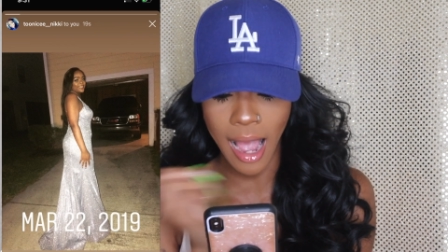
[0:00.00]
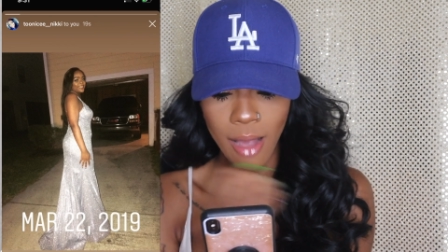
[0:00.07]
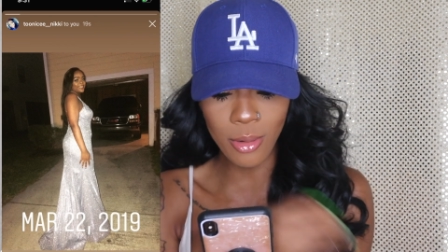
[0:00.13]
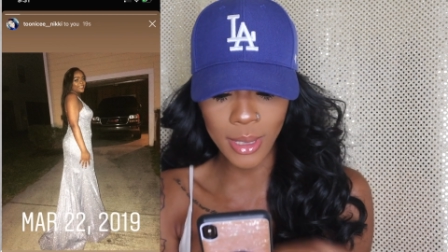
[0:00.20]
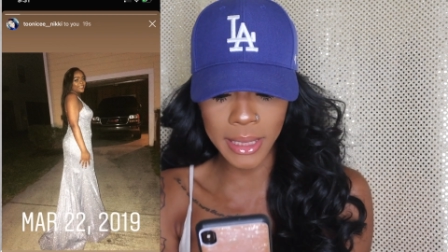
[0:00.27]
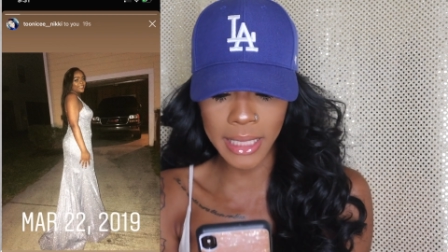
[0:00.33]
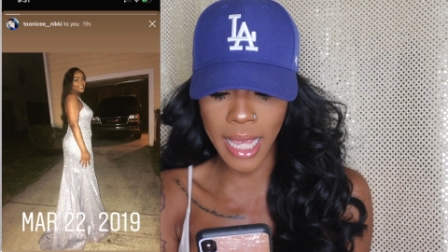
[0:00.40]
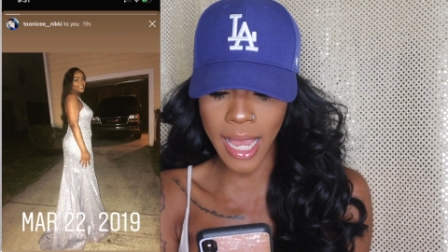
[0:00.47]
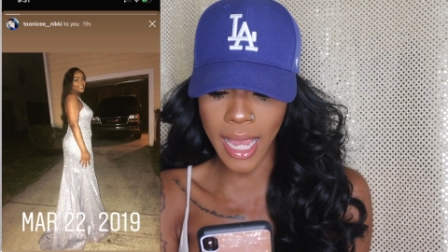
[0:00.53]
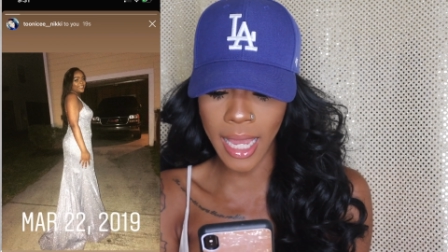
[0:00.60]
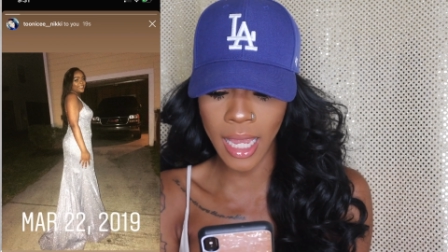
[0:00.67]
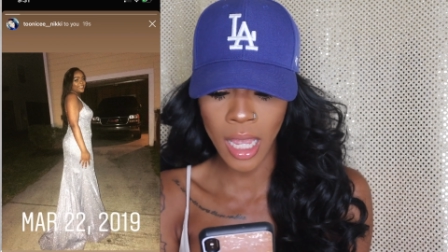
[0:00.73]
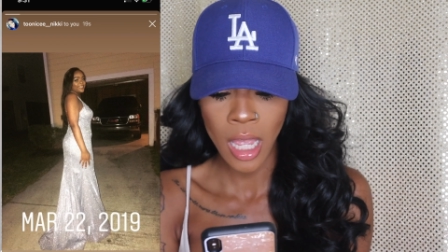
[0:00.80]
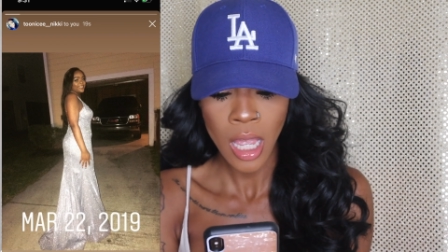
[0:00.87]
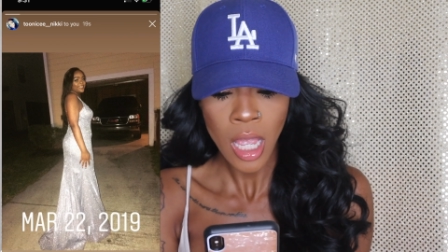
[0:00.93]
I would
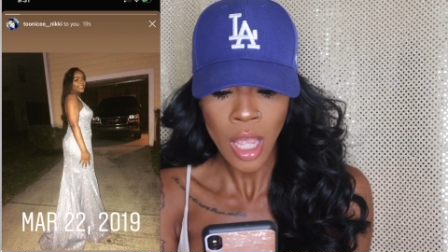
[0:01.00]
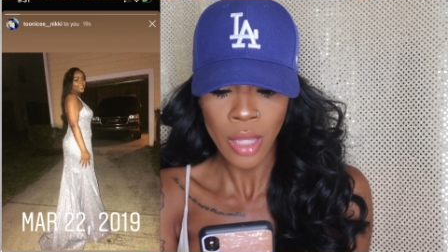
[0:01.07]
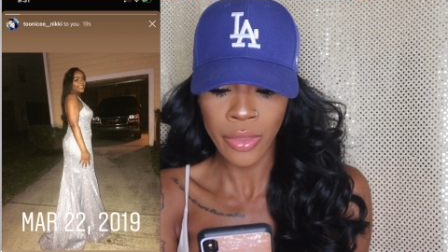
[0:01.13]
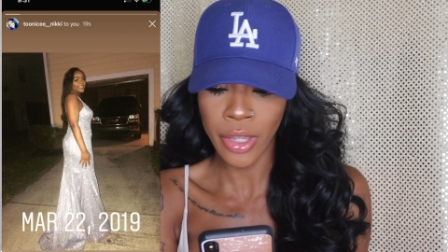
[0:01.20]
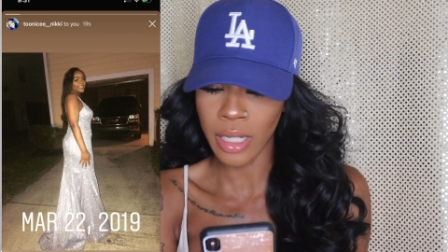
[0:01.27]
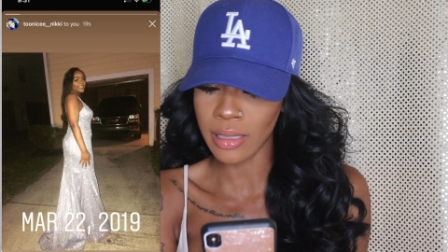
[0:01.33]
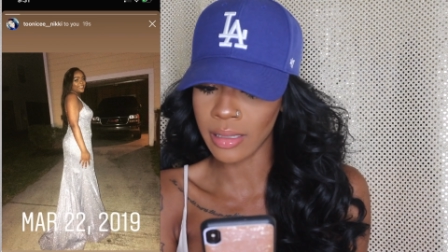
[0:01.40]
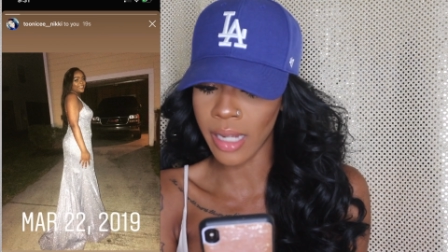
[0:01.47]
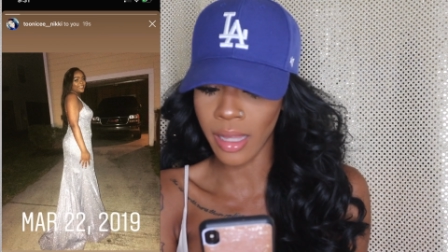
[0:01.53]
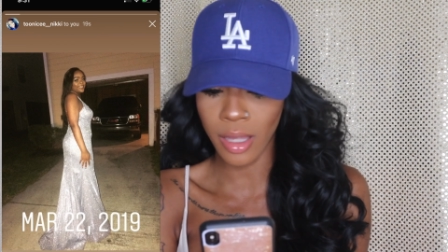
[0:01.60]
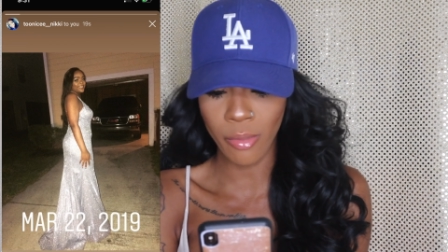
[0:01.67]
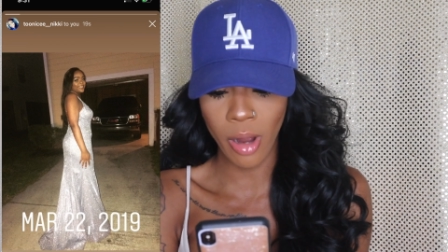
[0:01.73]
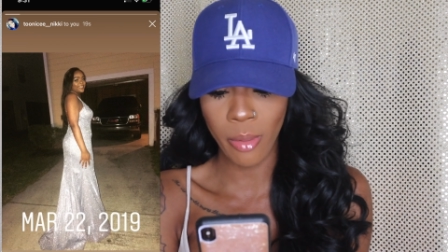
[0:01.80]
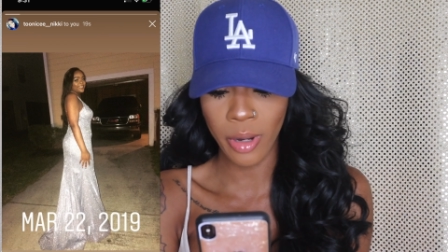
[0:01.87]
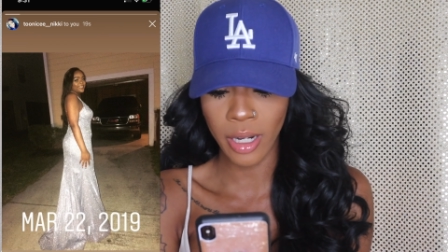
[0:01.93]
say there's
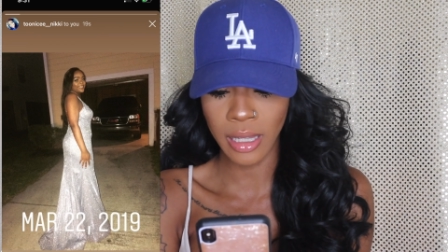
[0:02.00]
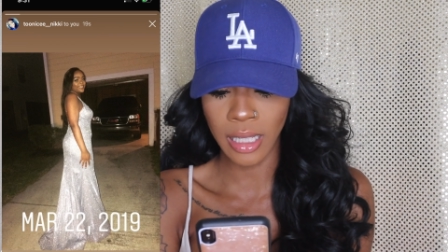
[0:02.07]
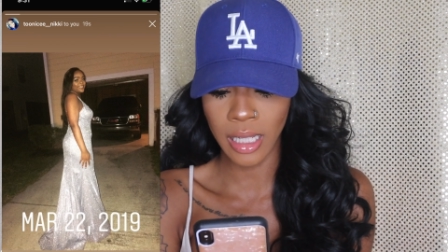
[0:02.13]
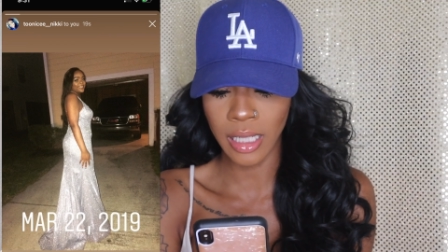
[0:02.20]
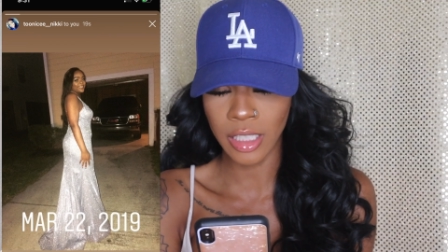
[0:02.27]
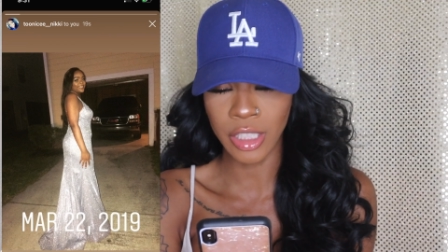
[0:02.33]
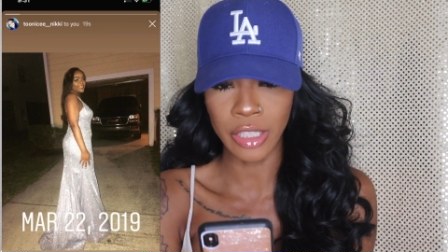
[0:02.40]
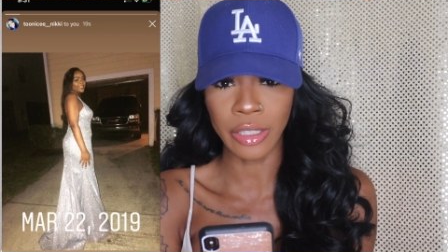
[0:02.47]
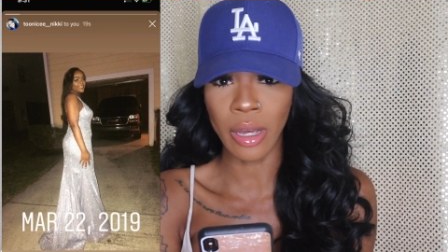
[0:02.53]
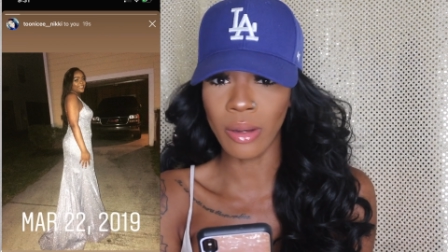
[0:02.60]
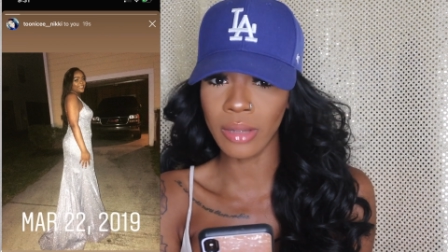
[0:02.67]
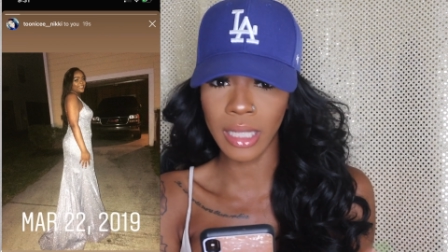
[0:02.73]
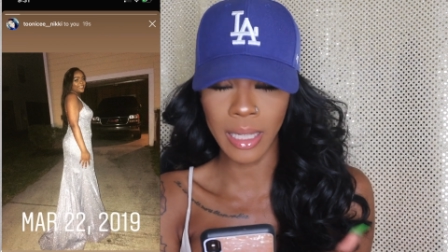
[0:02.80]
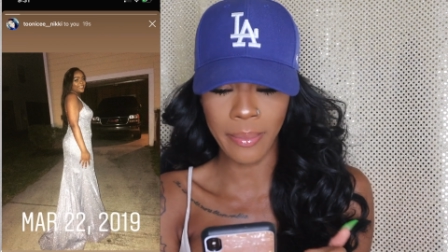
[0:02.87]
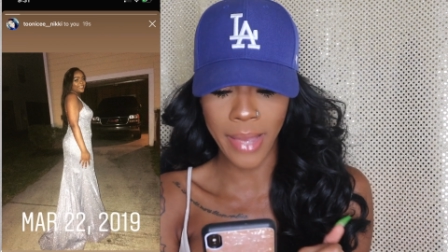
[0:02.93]
nothing wrong with her look. She
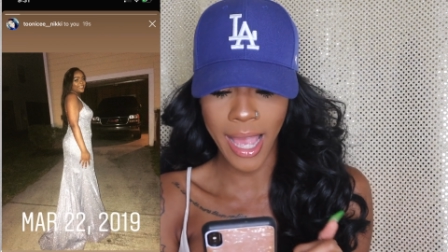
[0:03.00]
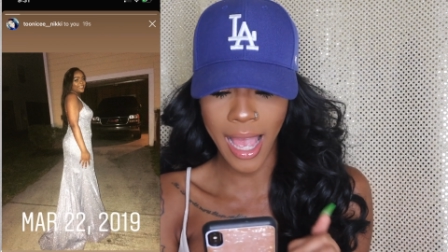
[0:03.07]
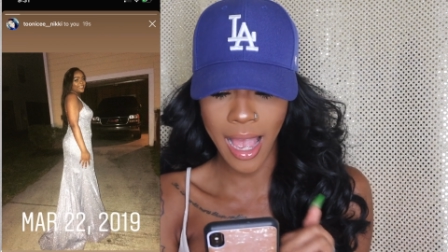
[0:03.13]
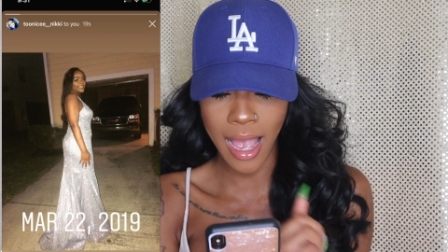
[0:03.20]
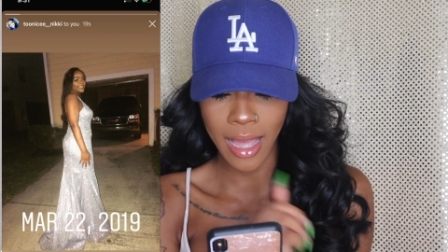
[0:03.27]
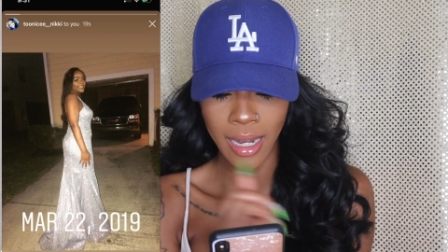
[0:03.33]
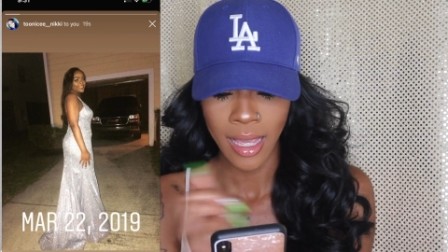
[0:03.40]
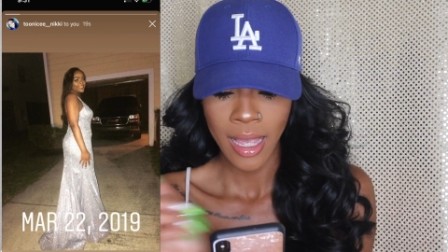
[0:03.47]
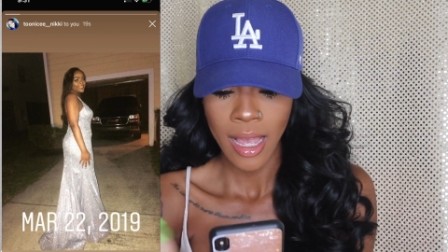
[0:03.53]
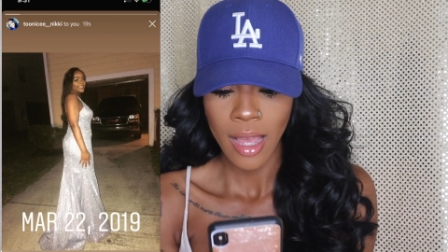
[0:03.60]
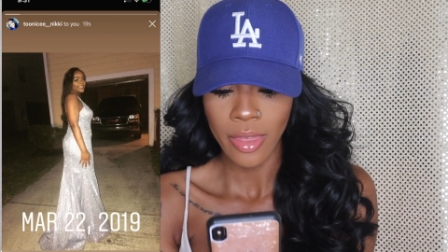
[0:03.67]
don't look bad.